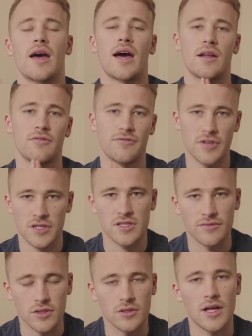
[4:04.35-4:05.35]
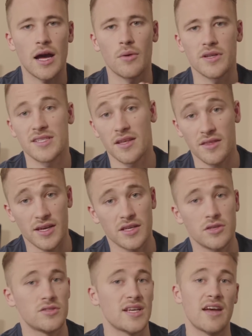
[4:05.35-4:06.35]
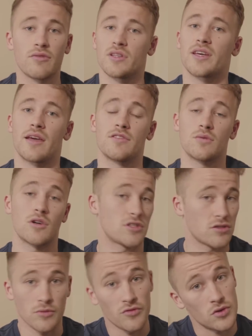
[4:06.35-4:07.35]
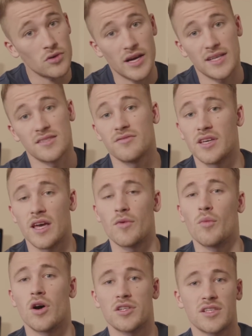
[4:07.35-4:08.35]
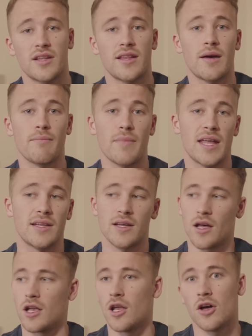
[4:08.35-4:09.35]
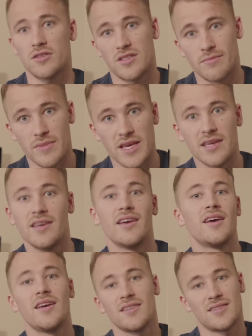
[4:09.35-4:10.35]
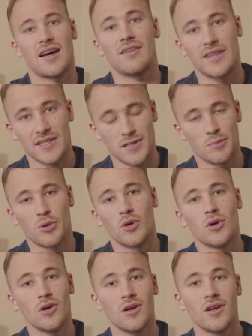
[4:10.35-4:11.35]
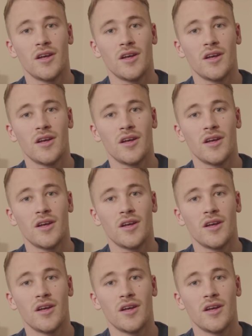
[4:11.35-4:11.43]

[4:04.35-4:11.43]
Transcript: And first of all, I want to say thank you to everyone that came to watch. Some of you guys even came and watched, and that meant a lot to me to have that support.